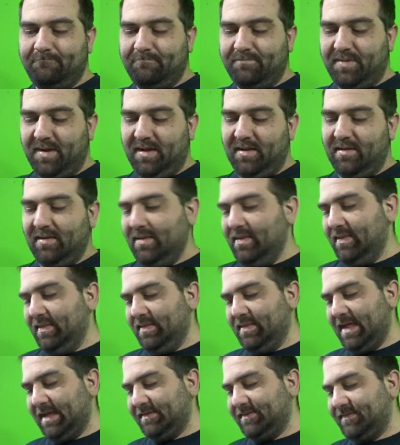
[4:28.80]
But
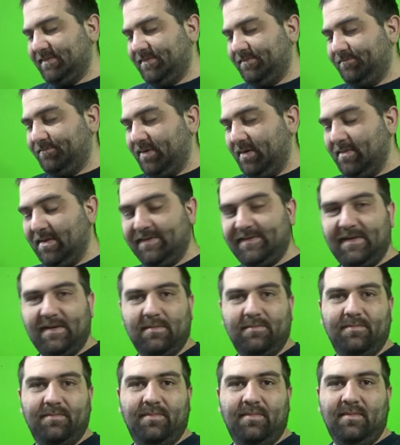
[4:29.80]
that's pretty much it.
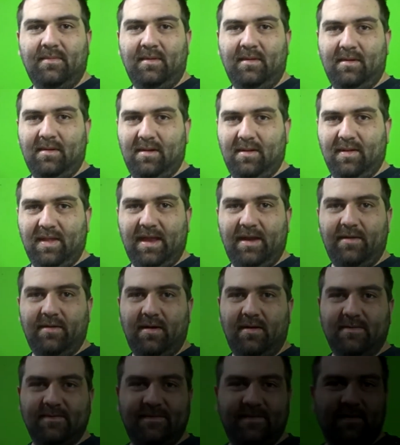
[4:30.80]
Later,
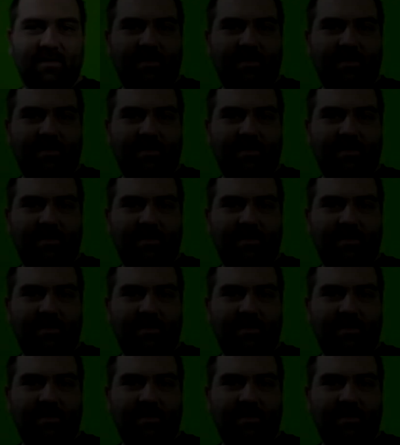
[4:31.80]
nerds.